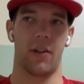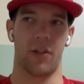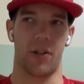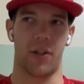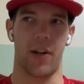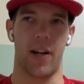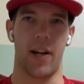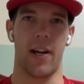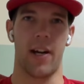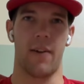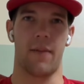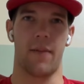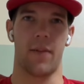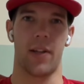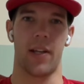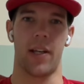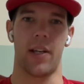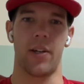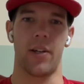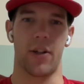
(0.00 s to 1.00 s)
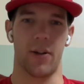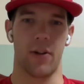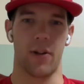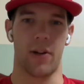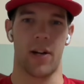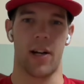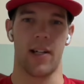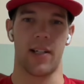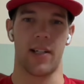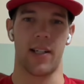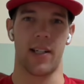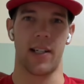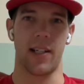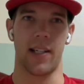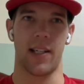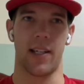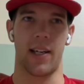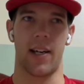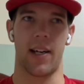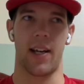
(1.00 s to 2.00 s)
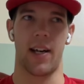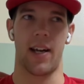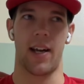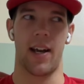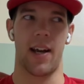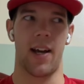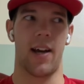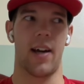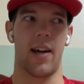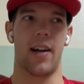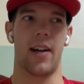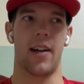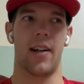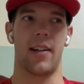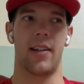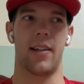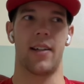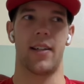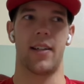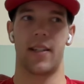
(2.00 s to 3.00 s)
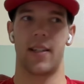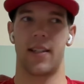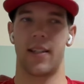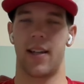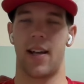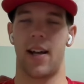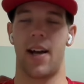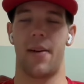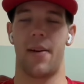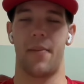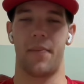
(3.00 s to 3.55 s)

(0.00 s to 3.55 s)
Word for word: i was training for the endurocross season and um,